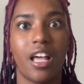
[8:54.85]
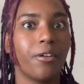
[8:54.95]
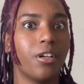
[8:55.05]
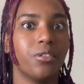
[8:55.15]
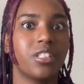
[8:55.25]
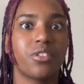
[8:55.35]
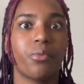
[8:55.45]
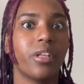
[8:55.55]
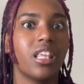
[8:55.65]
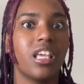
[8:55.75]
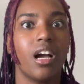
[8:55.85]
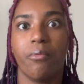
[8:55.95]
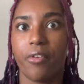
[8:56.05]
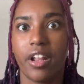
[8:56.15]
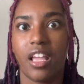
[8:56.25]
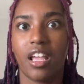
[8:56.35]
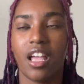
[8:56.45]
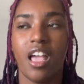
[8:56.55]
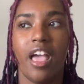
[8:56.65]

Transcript: I don't know, it's just really comforting